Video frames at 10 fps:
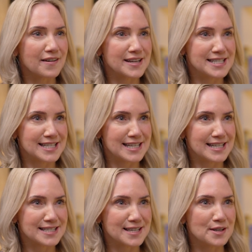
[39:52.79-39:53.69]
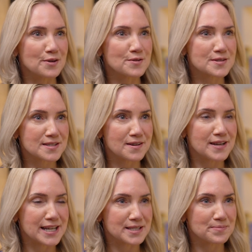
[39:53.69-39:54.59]
ideas
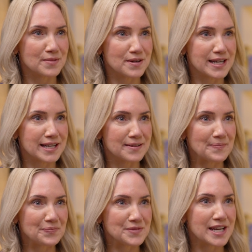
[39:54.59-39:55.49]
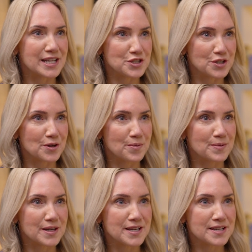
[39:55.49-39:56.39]
alongside my day
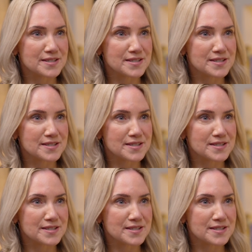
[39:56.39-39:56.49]
job,